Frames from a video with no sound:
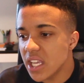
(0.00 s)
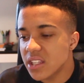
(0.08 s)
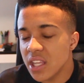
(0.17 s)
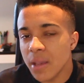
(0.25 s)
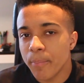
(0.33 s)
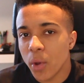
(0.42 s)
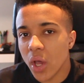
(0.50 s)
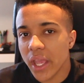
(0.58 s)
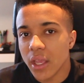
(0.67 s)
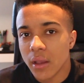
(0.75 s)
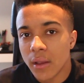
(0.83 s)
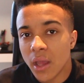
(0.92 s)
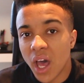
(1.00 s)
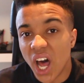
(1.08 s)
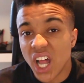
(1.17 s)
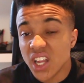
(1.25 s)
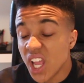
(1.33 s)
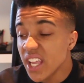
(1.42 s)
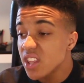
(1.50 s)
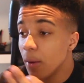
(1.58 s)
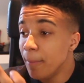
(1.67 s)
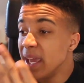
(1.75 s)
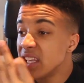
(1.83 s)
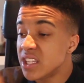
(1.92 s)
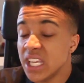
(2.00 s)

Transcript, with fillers: titty boy. I like the big